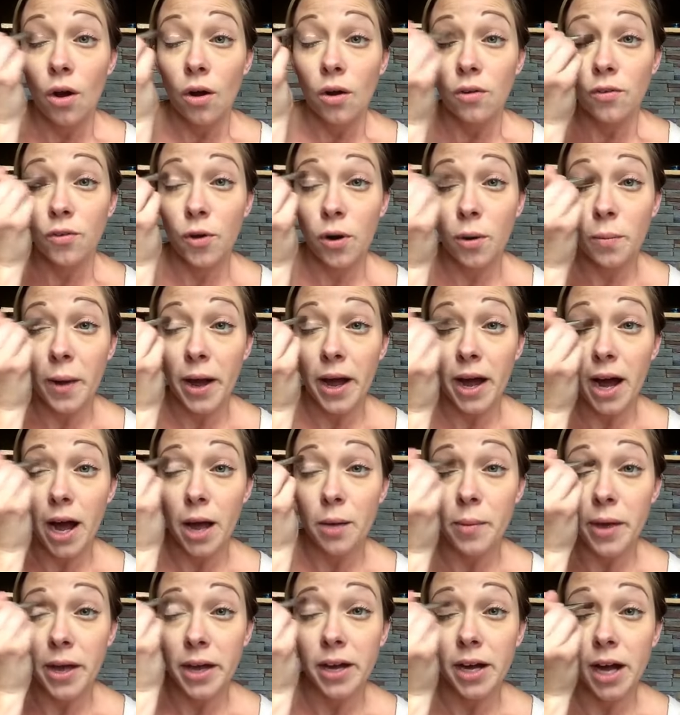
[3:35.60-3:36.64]
for my eye
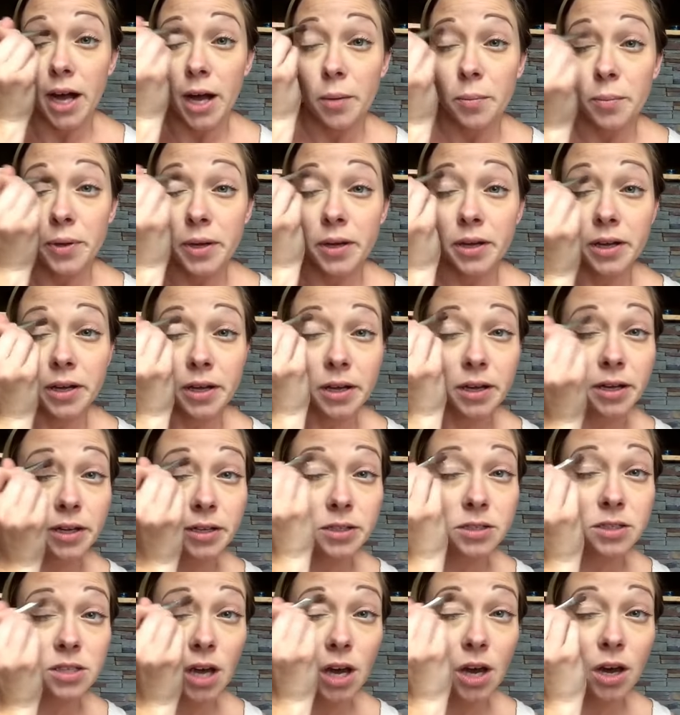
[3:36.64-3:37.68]
makeup.
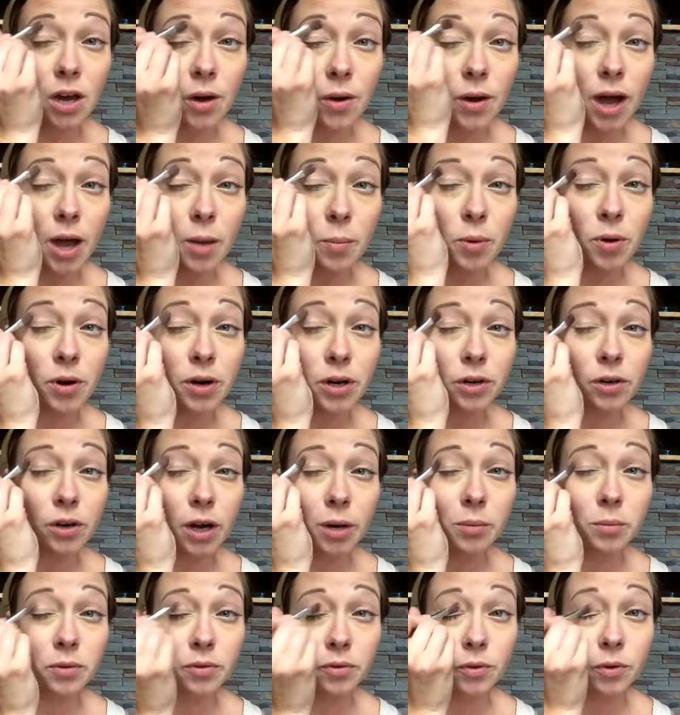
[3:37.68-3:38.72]
So I put it
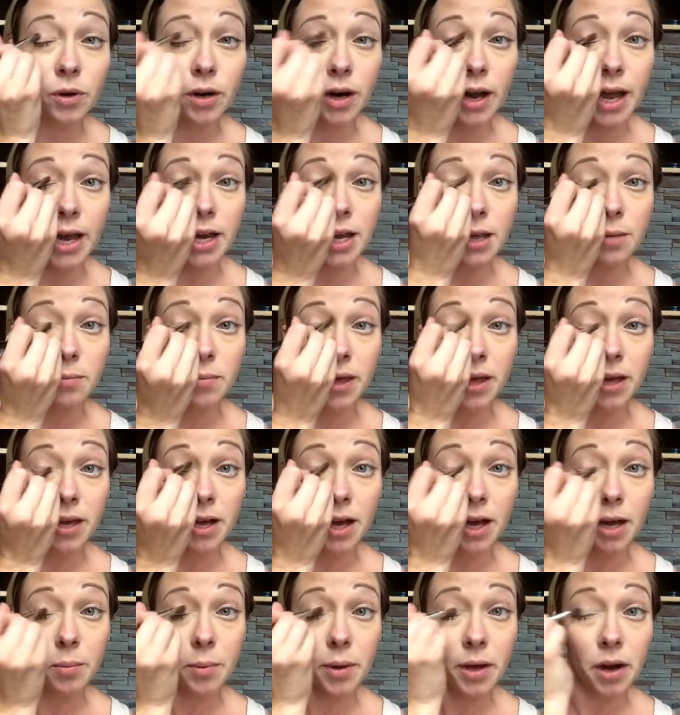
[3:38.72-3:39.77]
on before any
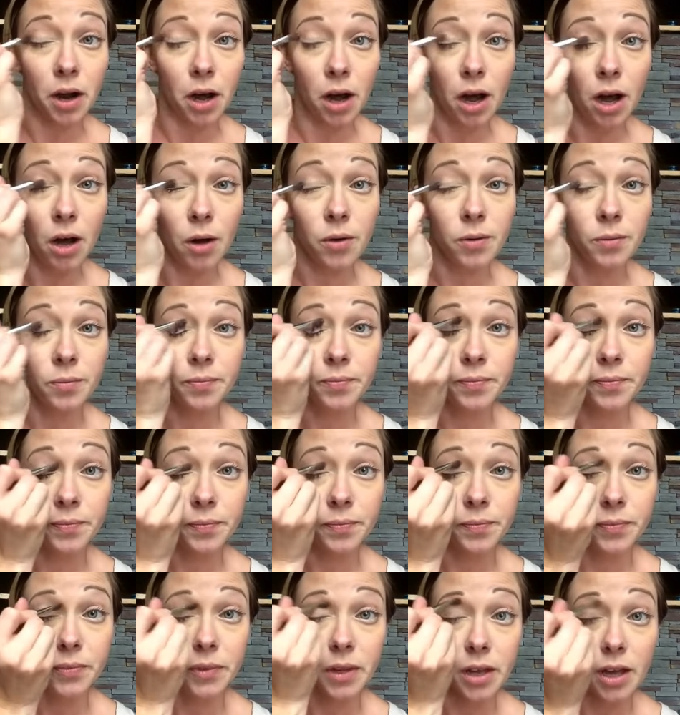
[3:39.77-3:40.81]
makeup at all.
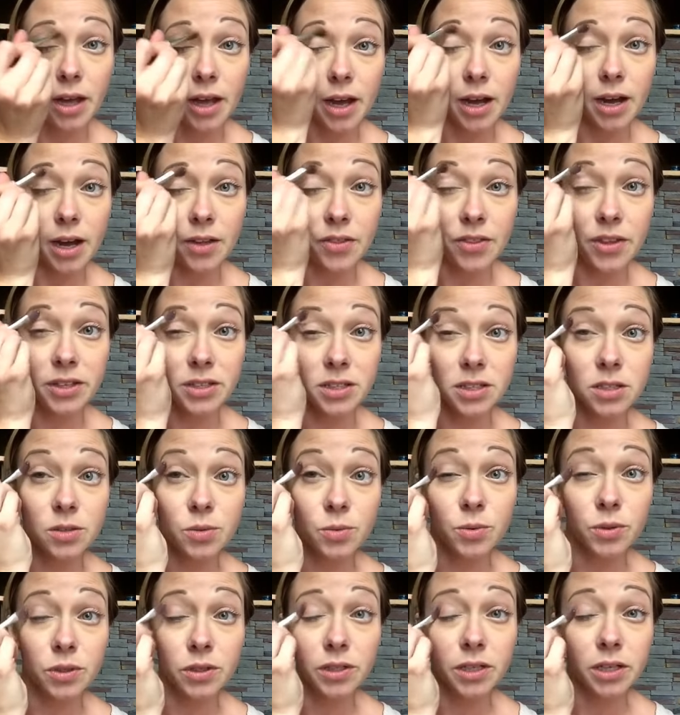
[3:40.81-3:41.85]
And this is
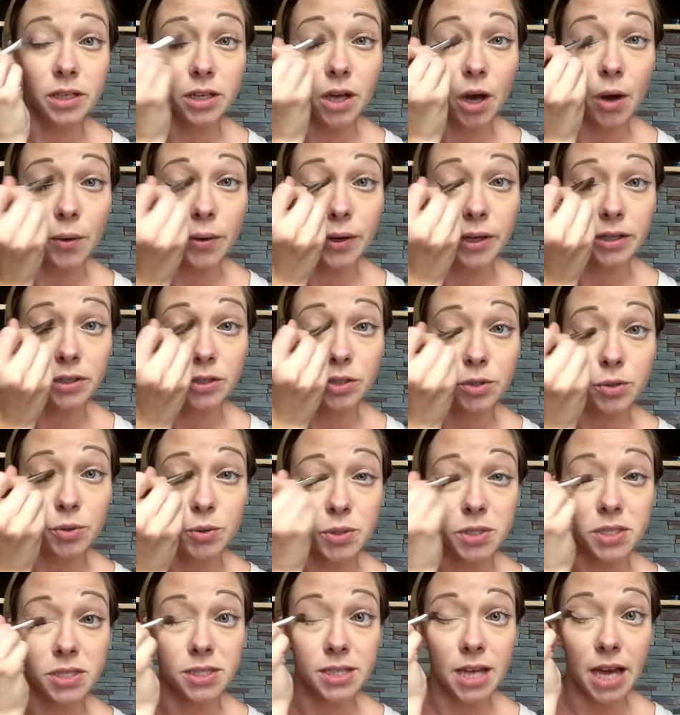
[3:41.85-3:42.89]
really going to
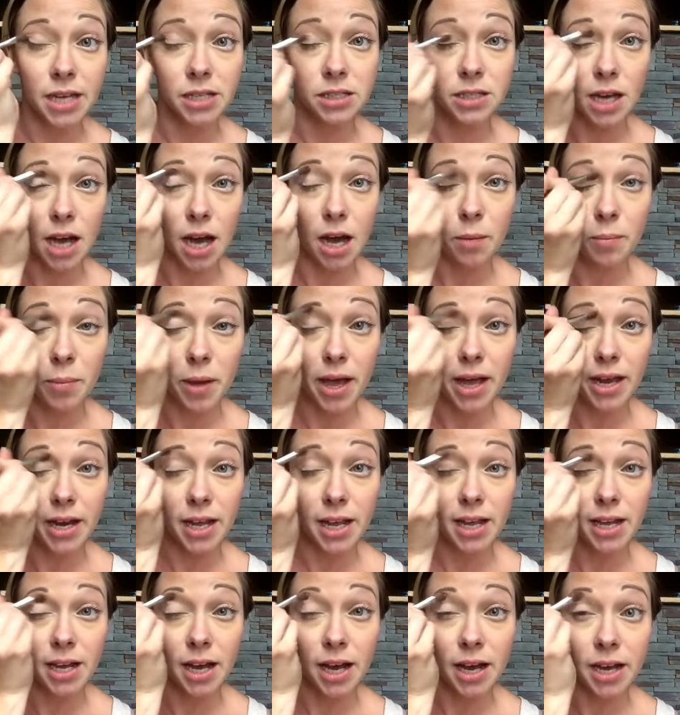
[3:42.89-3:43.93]
set up
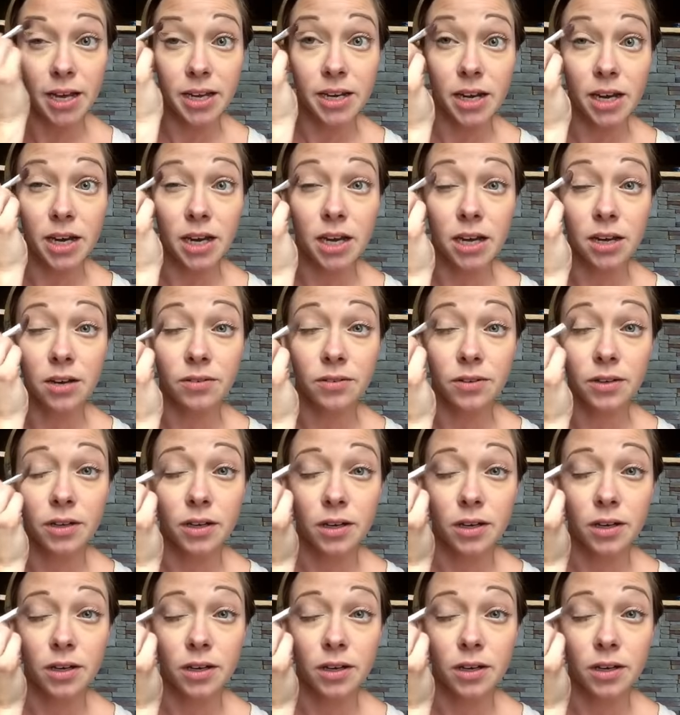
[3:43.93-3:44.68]
any kind of